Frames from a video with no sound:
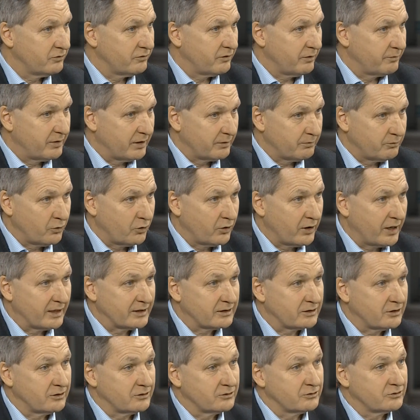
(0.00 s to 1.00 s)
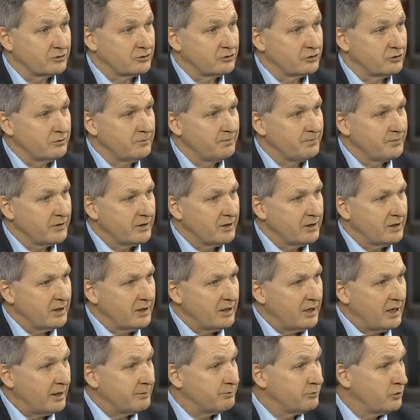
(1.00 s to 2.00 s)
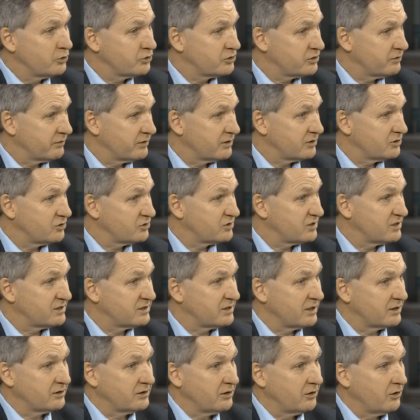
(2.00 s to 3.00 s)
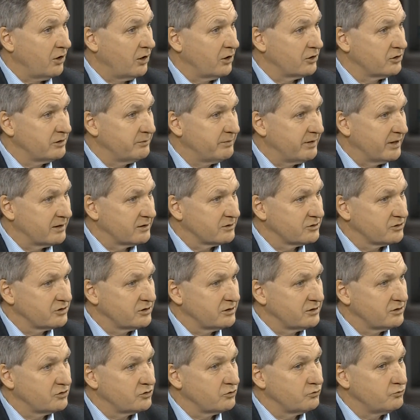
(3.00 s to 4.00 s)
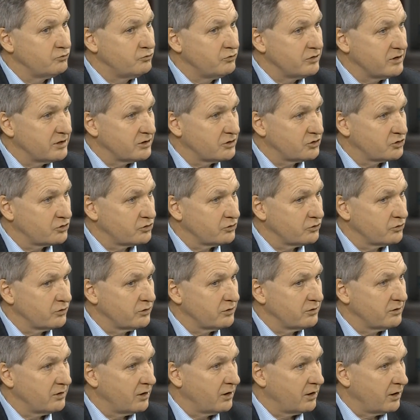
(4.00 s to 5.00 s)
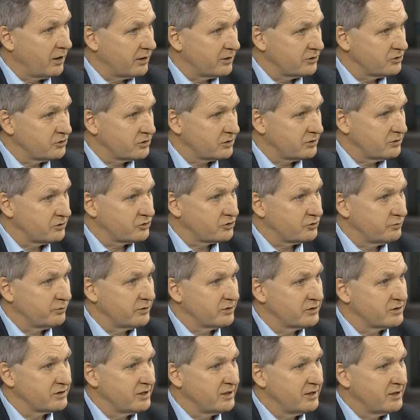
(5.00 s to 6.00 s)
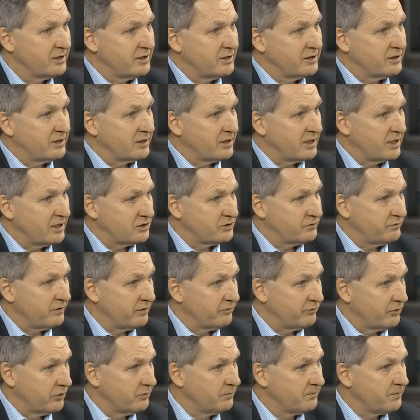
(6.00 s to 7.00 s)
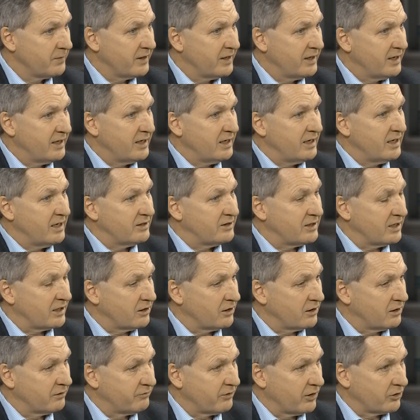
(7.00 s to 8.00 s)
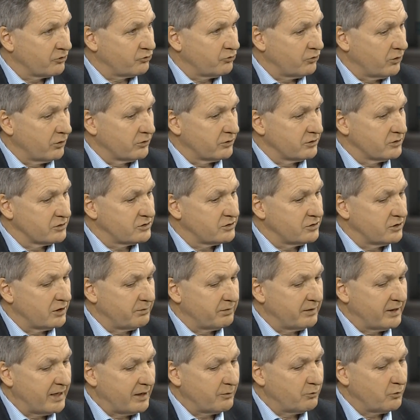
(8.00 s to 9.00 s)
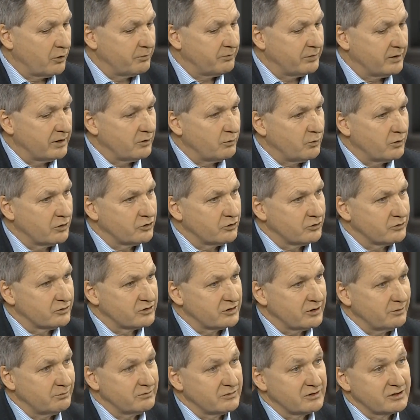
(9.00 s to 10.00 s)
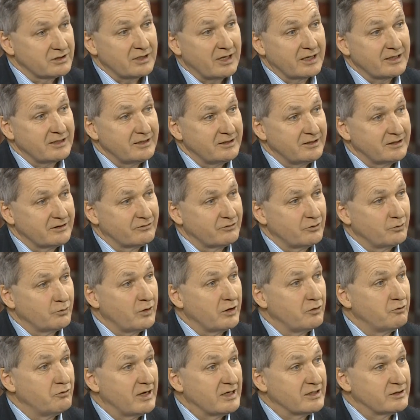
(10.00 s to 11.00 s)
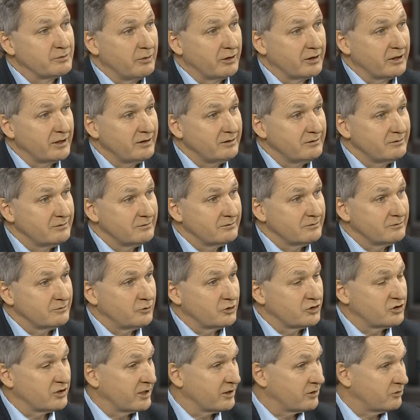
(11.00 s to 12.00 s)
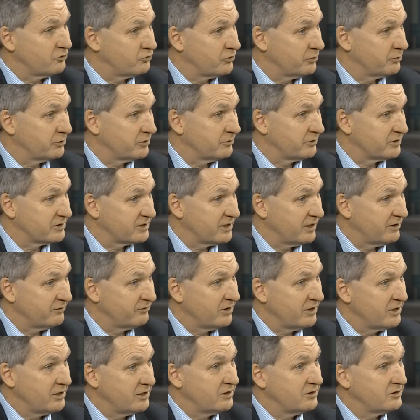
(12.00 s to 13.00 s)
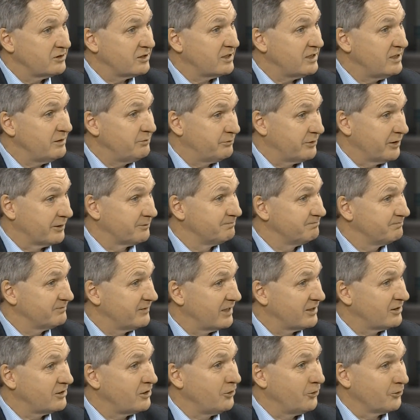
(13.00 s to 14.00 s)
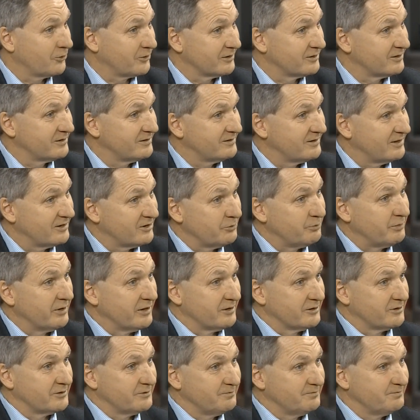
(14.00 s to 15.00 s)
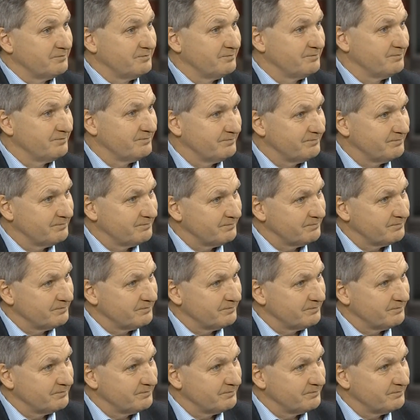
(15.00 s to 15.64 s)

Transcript: have a bit more headcount to do. And most of it just to sit there on the balance sheet to reassure large customers that hVIVO, they can convert their orders. So the plan would be we're doing something slightly different. We raise money, which I contributed myself, to keep them and to look at and to build. So